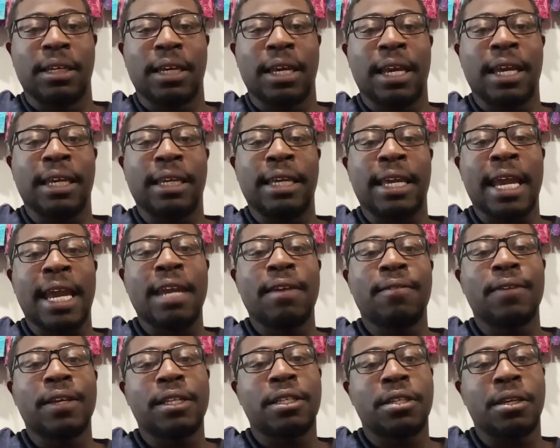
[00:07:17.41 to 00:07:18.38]
and
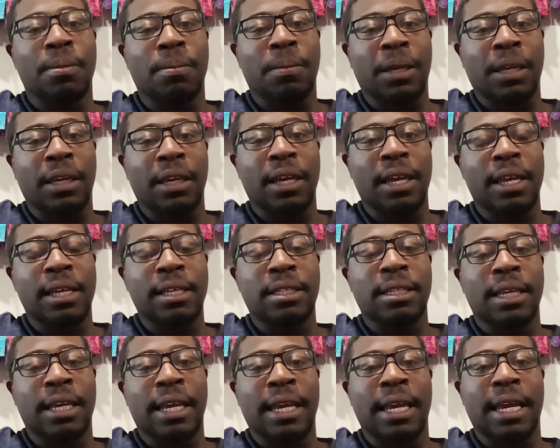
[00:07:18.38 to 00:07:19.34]
gave it to me and
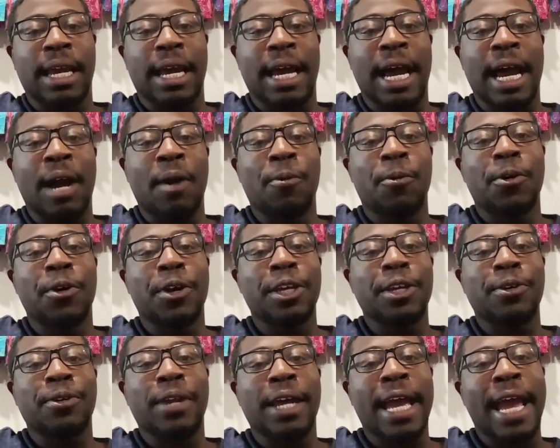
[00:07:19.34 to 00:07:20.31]
said, I want
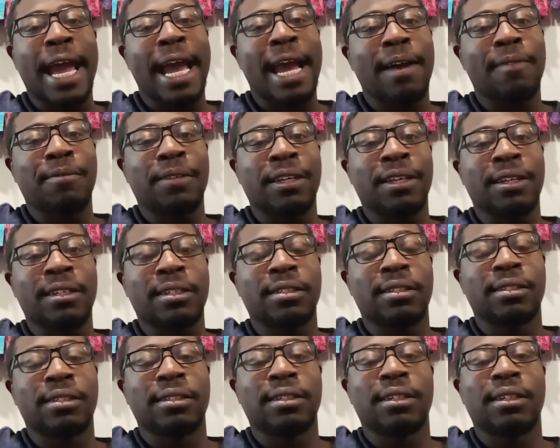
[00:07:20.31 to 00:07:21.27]
you to have
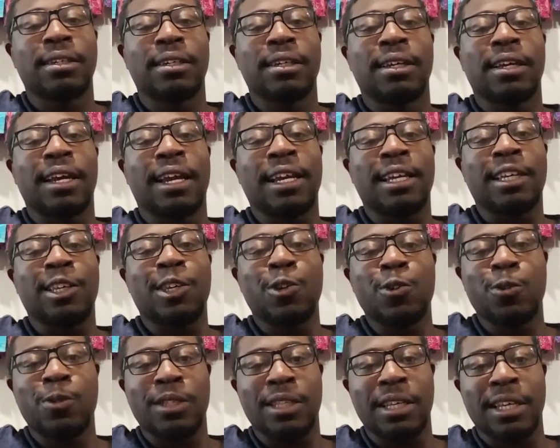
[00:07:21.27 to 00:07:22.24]
this and
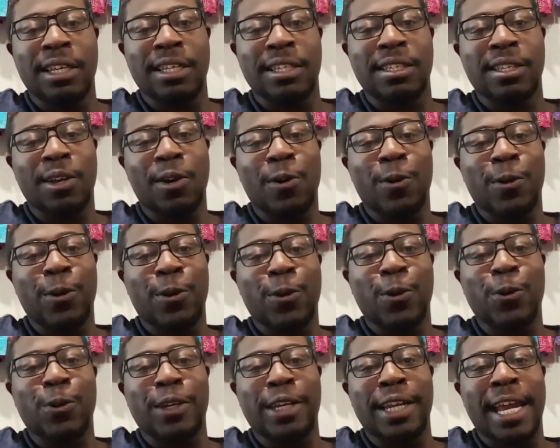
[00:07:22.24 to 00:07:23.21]
use this on
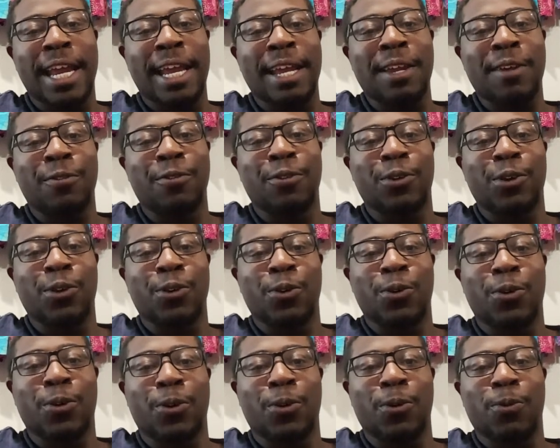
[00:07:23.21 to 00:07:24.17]
your day for
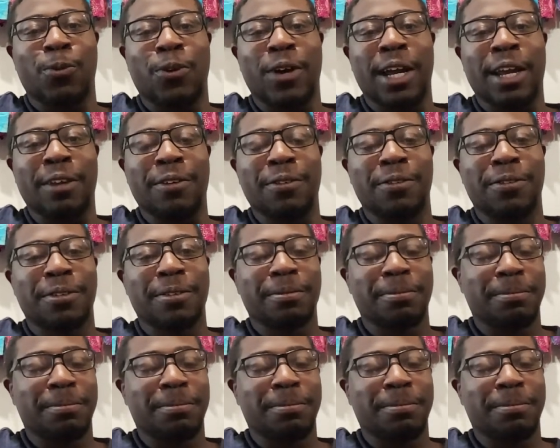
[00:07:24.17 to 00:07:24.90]
your wife.